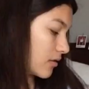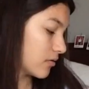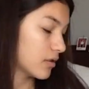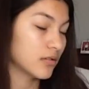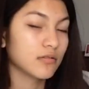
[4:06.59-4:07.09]
And
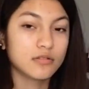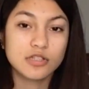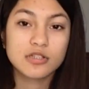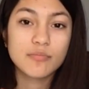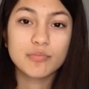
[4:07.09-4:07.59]
then
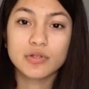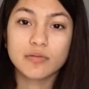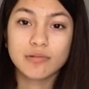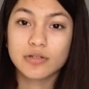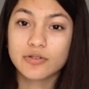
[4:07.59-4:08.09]
just the
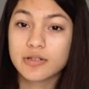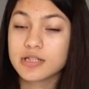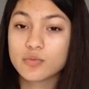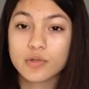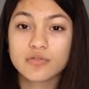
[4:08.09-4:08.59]
beauty blender.
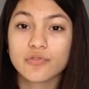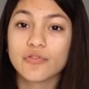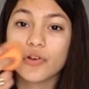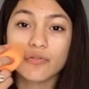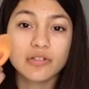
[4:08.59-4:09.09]
This works
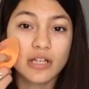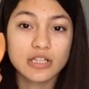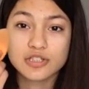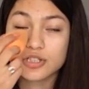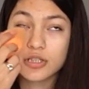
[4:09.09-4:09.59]
for
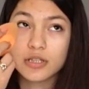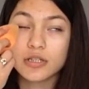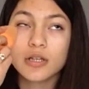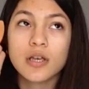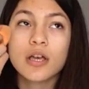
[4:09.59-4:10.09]
foundation,